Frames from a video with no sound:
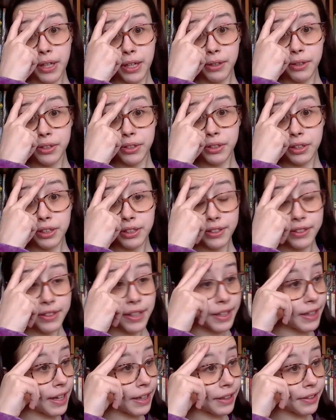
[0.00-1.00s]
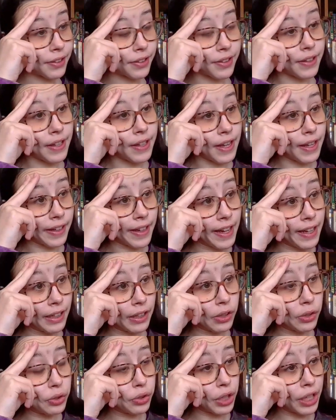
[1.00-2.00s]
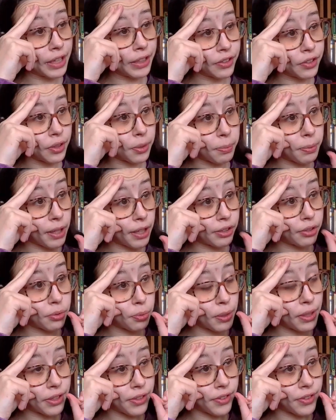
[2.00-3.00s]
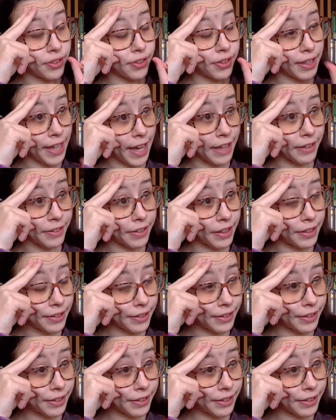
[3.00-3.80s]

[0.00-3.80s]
what I was going to say next. I can't go straight into the plot twists yet.